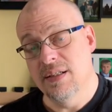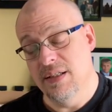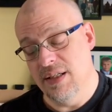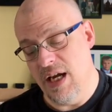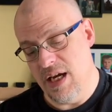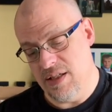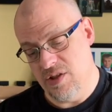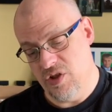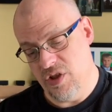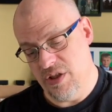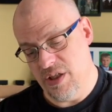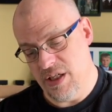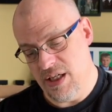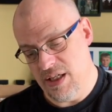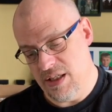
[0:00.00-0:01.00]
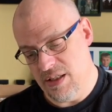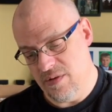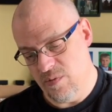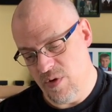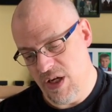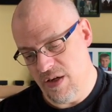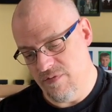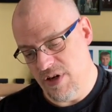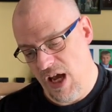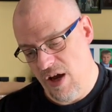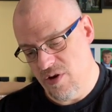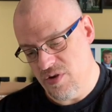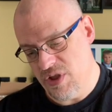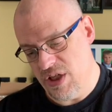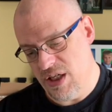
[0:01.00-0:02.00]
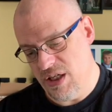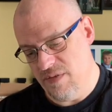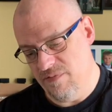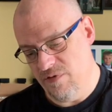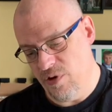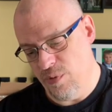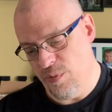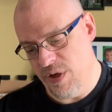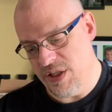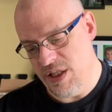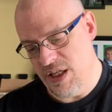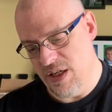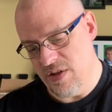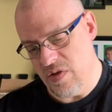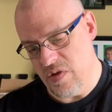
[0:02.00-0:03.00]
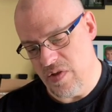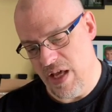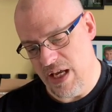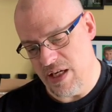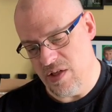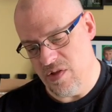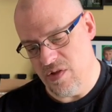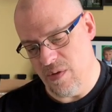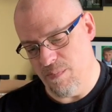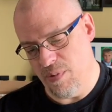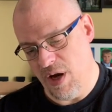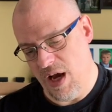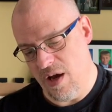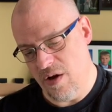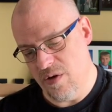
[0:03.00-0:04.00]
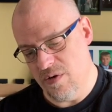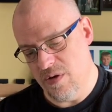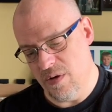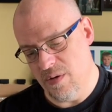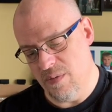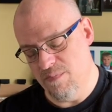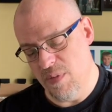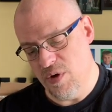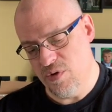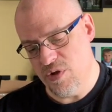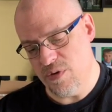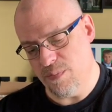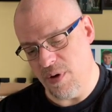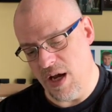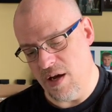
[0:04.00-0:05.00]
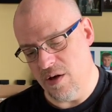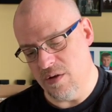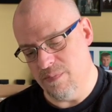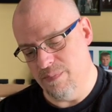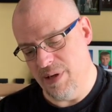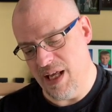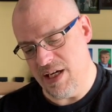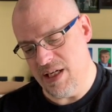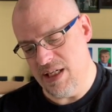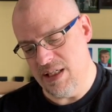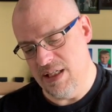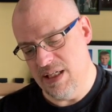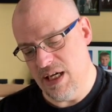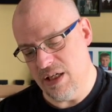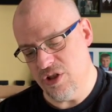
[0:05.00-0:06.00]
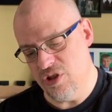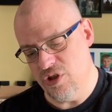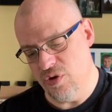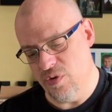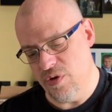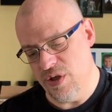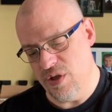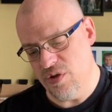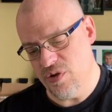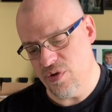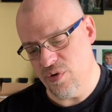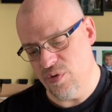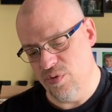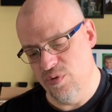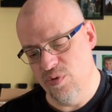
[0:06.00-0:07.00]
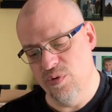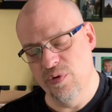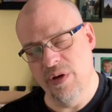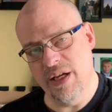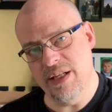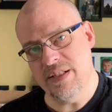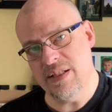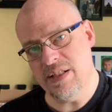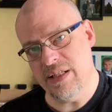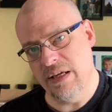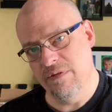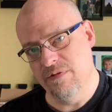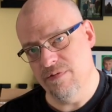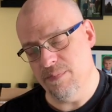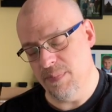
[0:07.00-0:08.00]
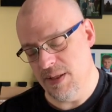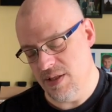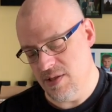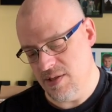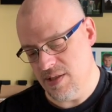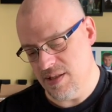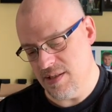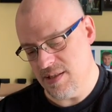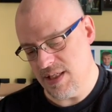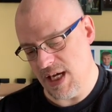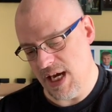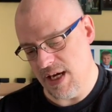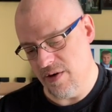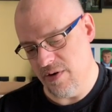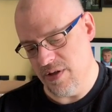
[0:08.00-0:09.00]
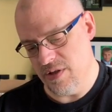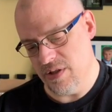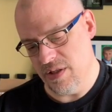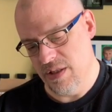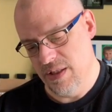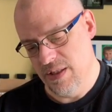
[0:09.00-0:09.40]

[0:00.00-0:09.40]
Yes, said the king, we have now seen him for what he is, that is, a most proud, bloody, luxurious, cruel, and self-pleasing tyrant.